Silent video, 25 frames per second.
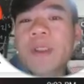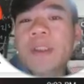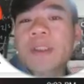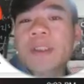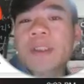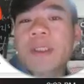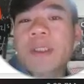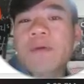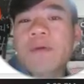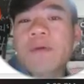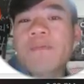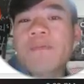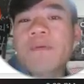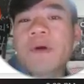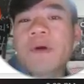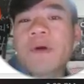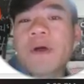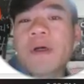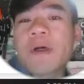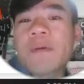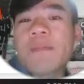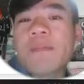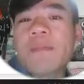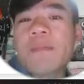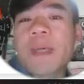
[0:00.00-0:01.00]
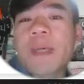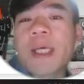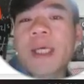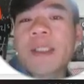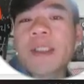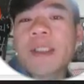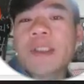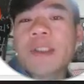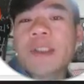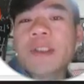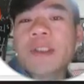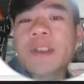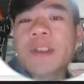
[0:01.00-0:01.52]
So 4
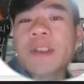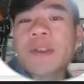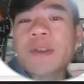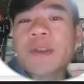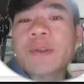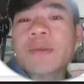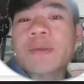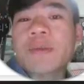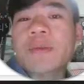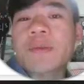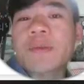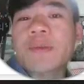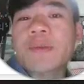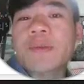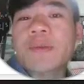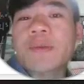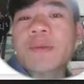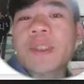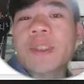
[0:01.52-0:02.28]
minus 2 root